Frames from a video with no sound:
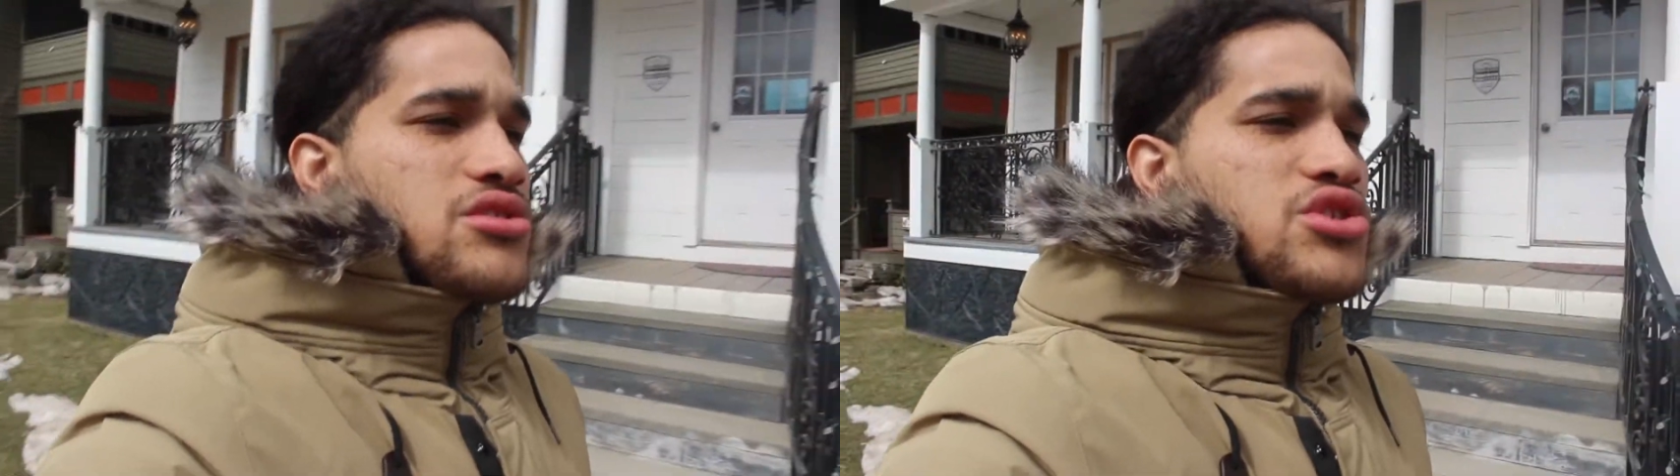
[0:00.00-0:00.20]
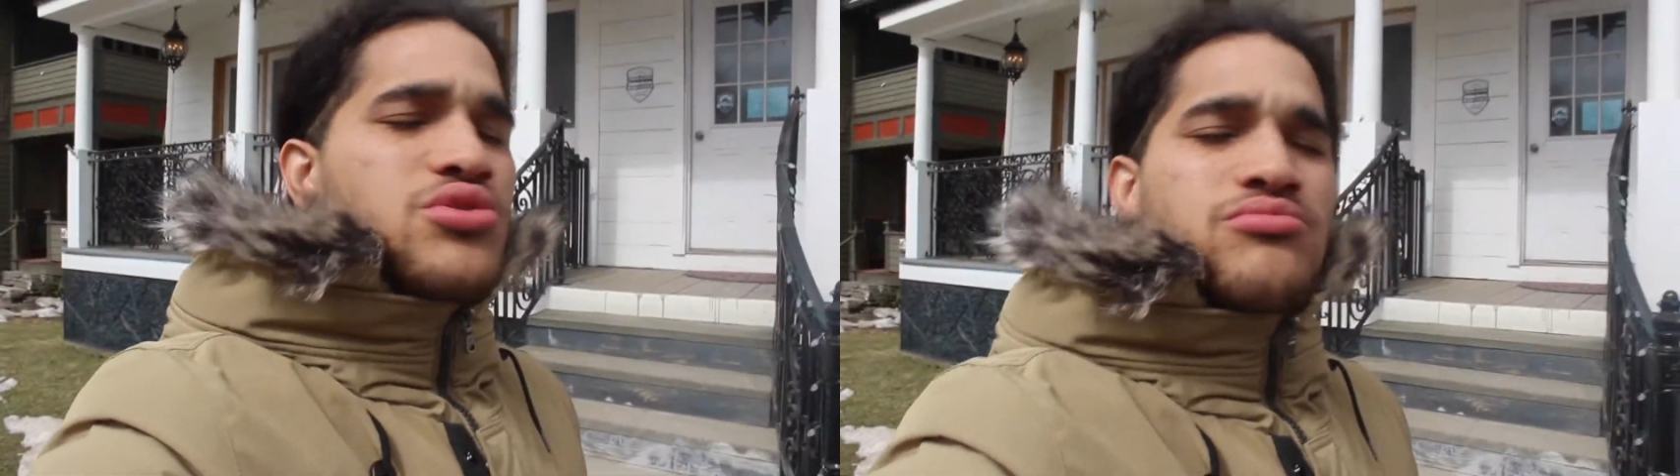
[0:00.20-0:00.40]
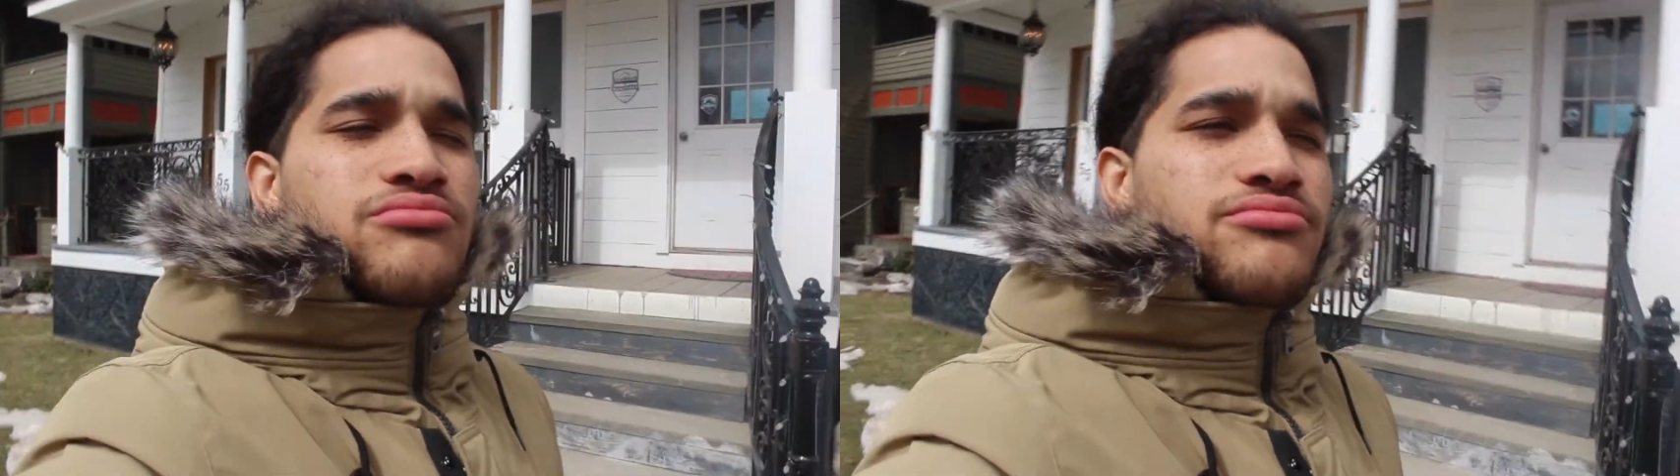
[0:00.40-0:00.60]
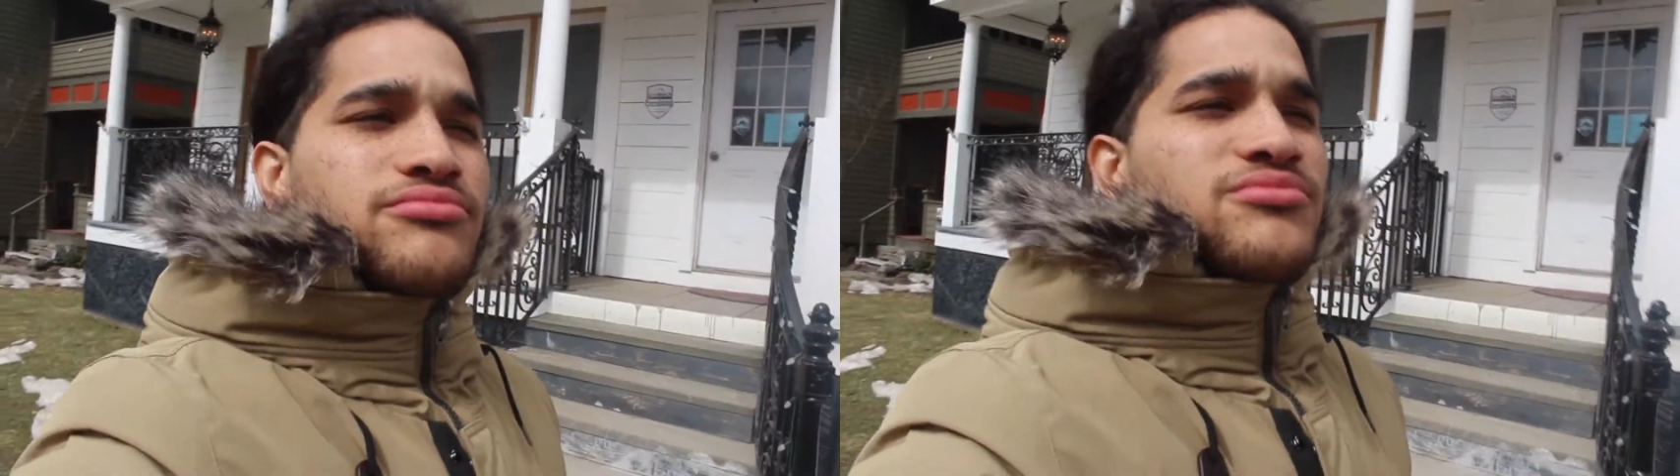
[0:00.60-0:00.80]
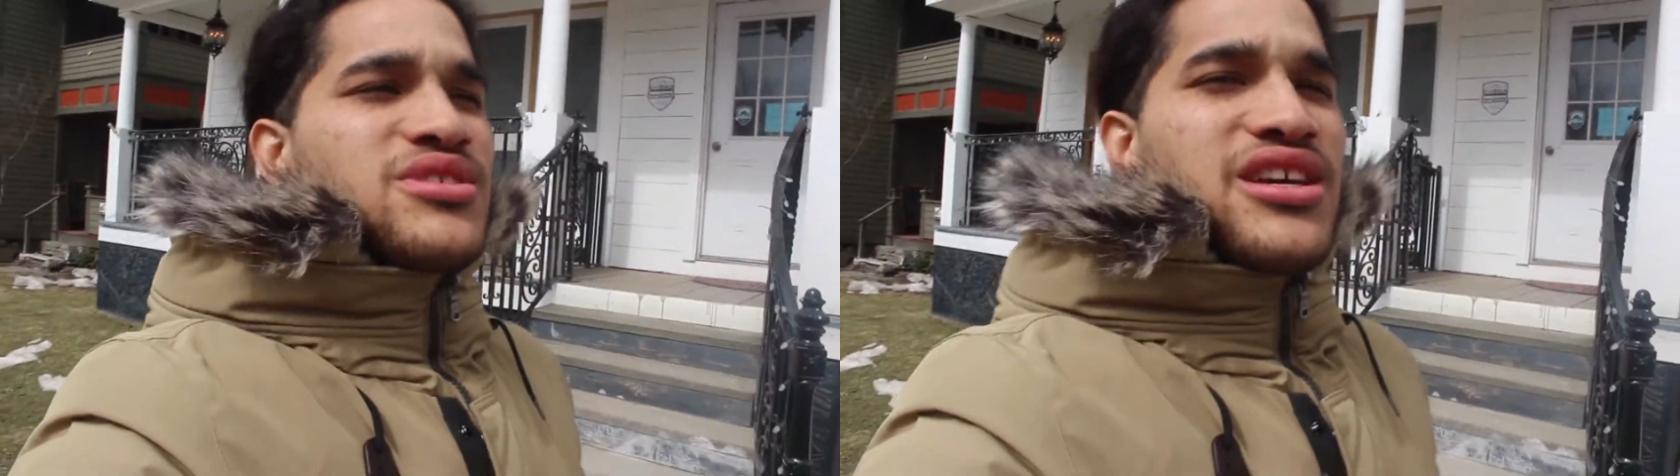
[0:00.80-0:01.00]
shoot.
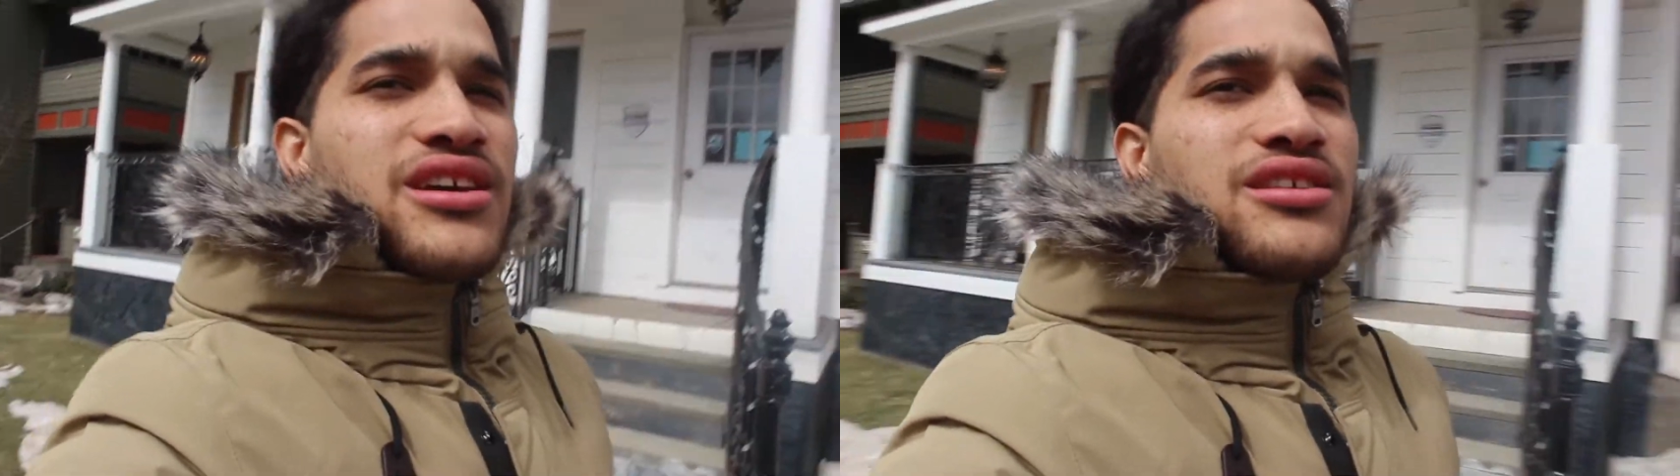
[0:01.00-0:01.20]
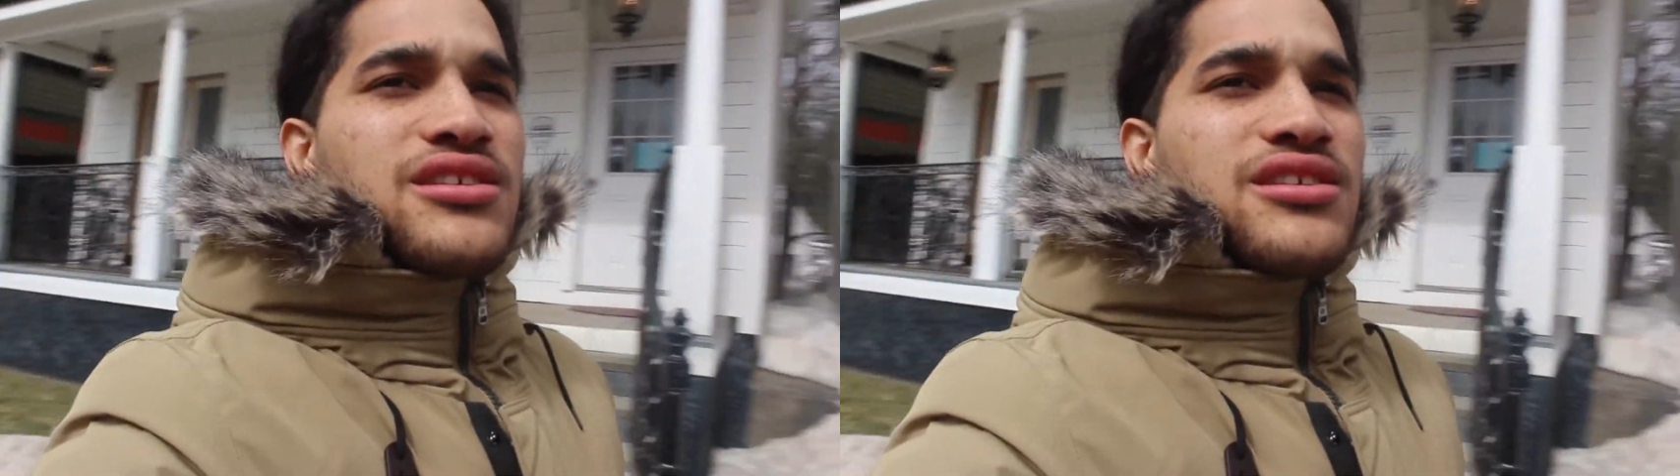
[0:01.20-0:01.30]
Yeah.